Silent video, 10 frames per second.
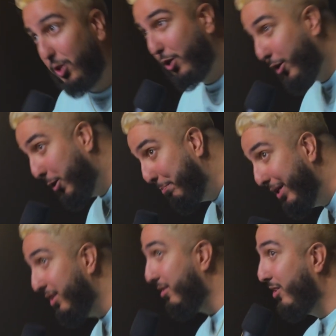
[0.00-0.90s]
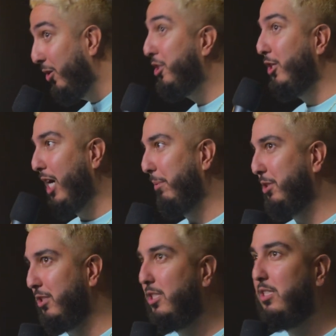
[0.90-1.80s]
or grow beard. Those are your
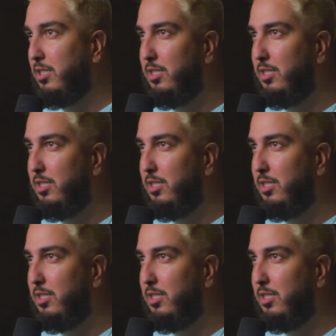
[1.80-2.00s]
options.